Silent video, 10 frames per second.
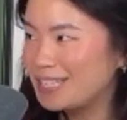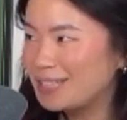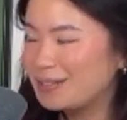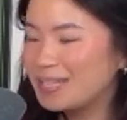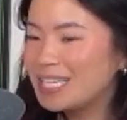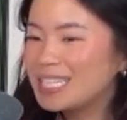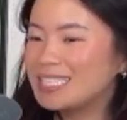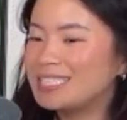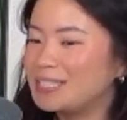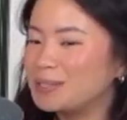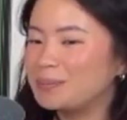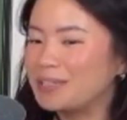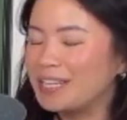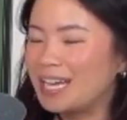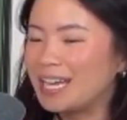venue. It's in
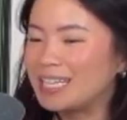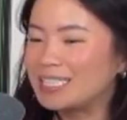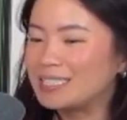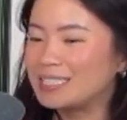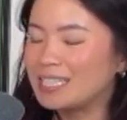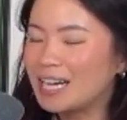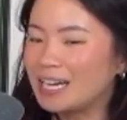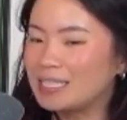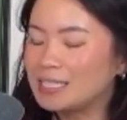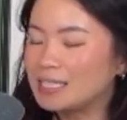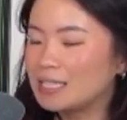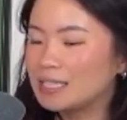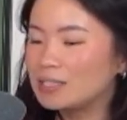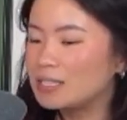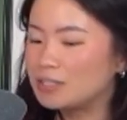Gilbert. And I did like a
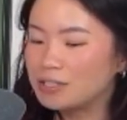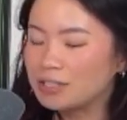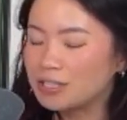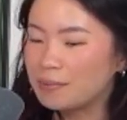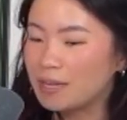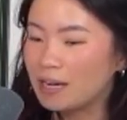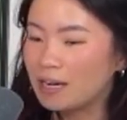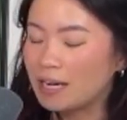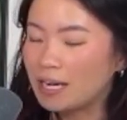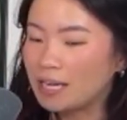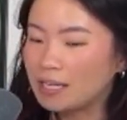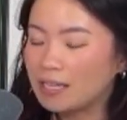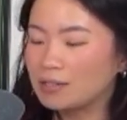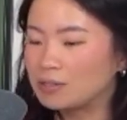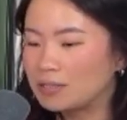little internship there, and I
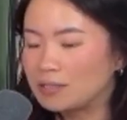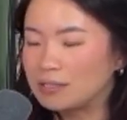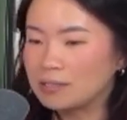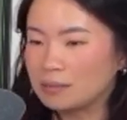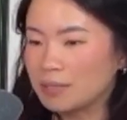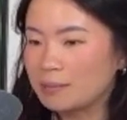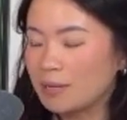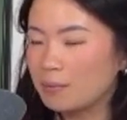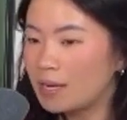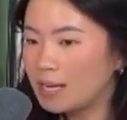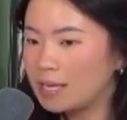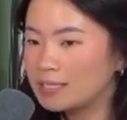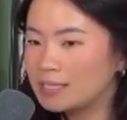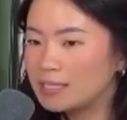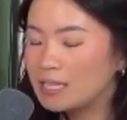kind of learned a little bit about
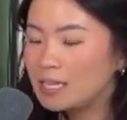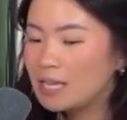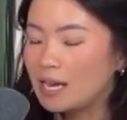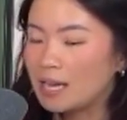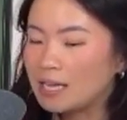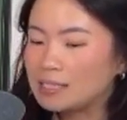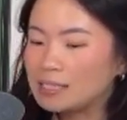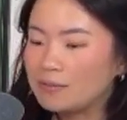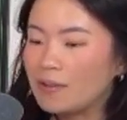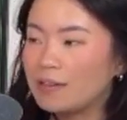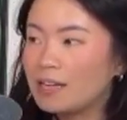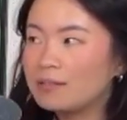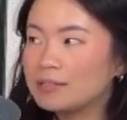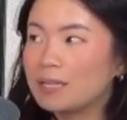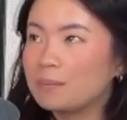weddings and found that I
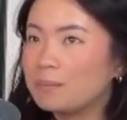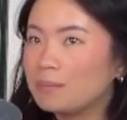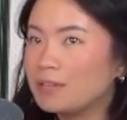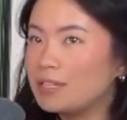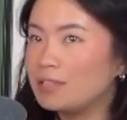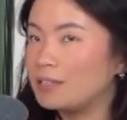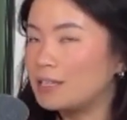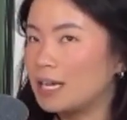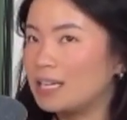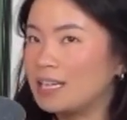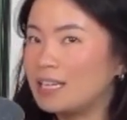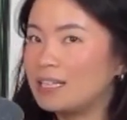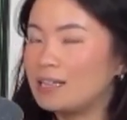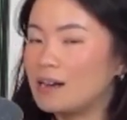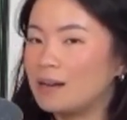was like pretty good at
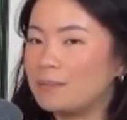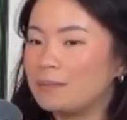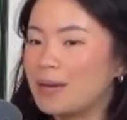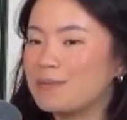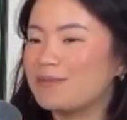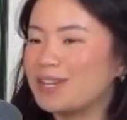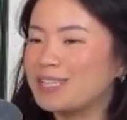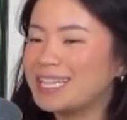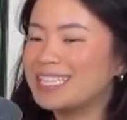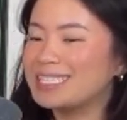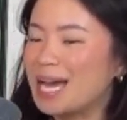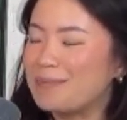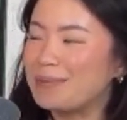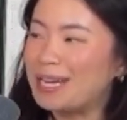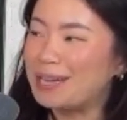it. I'm a very like
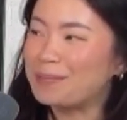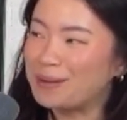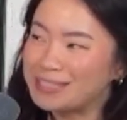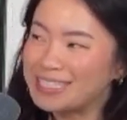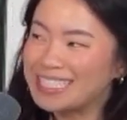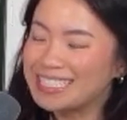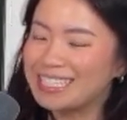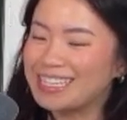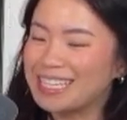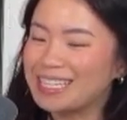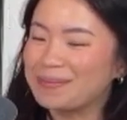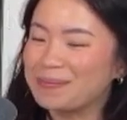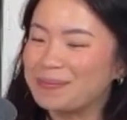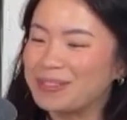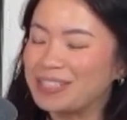type A person. So I think
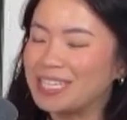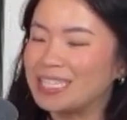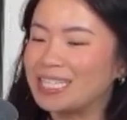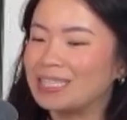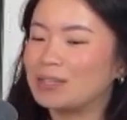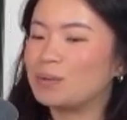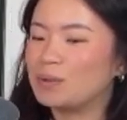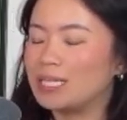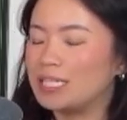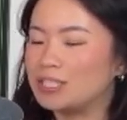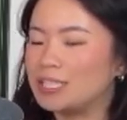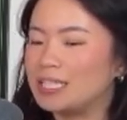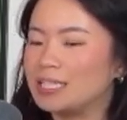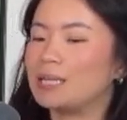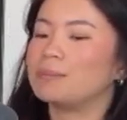I'm good at like
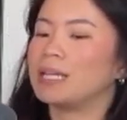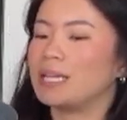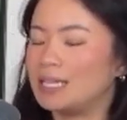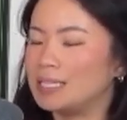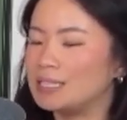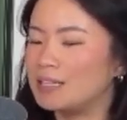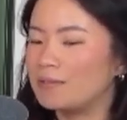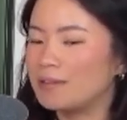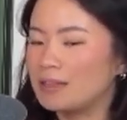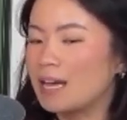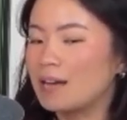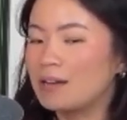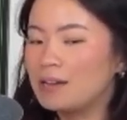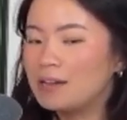coordination and like planning and stuff like that.